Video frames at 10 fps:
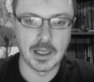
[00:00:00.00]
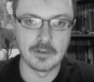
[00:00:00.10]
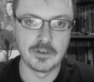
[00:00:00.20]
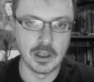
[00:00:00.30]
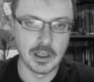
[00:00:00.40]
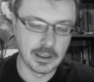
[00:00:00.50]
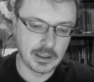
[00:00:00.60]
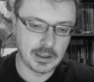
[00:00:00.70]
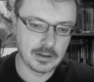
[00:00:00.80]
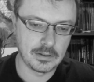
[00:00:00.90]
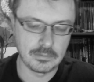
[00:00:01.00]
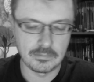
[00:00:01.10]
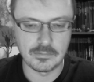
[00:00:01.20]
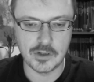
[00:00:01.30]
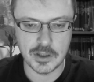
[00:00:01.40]
have the link
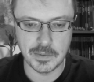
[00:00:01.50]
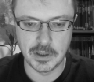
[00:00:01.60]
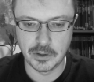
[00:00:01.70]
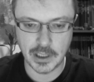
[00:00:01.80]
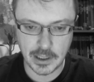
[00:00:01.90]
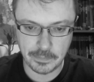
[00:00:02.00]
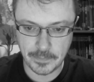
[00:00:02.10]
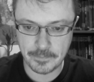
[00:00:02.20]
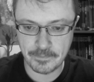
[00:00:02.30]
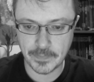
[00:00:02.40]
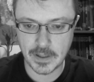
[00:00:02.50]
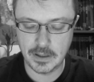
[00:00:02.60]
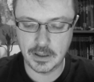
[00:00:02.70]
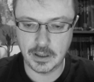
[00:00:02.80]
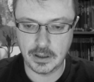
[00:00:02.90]
just below the clip,
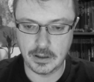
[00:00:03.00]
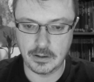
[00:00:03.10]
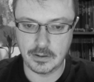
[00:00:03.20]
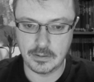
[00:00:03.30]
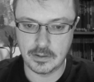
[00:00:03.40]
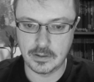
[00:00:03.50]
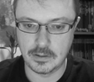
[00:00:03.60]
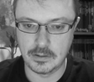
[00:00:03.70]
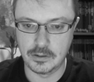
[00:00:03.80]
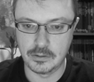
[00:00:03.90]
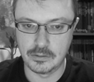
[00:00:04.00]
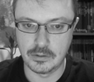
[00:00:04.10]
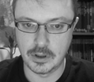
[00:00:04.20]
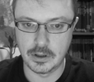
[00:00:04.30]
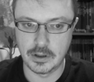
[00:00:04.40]
and
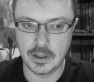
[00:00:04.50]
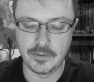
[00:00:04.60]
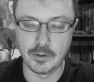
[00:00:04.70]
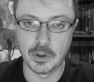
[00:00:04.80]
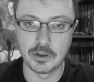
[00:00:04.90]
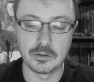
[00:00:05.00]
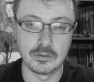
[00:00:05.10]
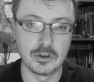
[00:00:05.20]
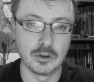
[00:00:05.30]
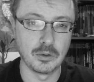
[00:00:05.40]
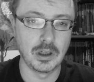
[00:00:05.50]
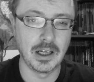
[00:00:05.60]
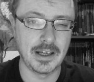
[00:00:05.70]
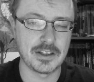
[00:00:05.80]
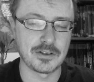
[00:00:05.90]
if you want to go
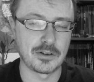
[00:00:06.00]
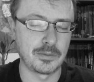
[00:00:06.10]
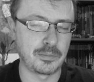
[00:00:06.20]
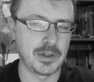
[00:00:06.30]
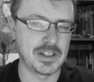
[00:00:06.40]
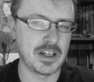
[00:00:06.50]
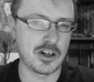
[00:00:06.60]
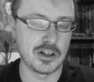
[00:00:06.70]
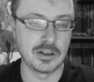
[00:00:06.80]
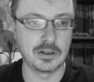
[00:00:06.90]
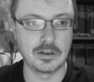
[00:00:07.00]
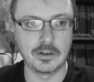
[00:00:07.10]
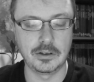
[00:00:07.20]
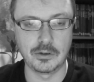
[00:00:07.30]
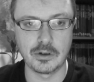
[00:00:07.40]
laser precision
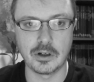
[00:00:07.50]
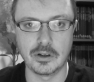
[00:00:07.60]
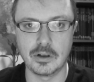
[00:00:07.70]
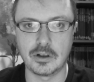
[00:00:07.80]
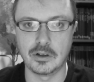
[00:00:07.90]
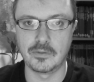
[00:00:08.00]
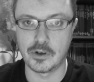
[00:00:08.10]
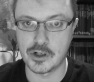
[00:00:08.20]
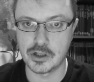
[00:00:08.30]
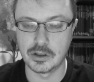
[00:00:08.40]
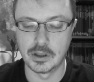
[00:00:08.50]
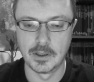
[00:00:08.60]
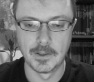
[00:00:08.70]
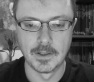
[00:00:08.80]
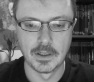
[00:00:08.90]
on your conversion,
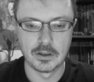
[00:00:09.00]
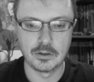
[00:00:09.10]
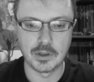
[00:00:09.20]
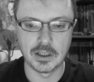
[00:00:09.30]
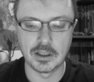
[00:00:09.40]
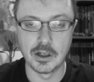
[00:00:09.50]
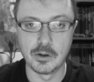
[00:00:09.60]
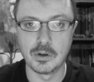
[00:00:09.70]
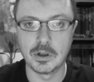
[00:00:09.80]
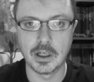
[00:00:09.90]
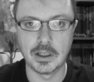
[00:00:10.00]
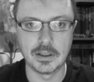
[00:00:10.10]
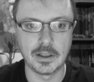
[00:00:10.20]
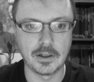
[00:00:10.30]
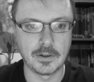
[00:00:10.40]
you can go and
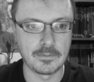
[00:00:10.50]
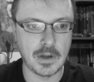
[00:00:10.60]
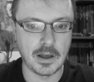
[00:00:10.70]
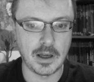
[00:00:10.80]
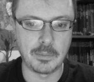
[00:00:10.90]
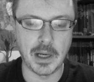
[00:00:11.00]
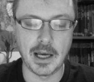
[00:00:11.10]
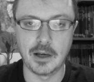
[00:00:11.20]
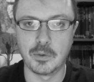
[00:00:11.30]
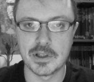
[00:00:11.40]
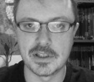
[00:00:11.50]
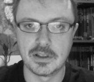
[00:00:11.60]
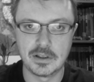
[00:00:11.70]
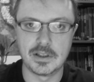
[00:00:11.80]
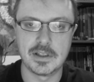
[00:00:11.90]
apply what's
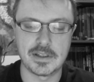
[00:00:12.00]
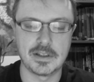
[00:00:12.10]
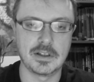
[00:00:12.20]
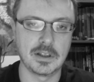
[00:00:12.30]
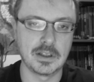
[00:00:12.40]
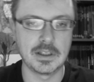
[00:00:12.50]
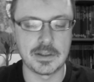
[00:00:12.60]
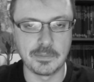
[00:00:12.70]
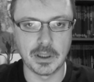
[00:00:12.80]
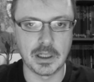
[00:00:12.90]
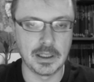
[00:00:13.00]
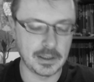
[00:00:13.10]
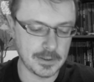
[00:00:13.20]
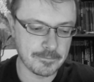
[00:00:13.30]
in this booklet,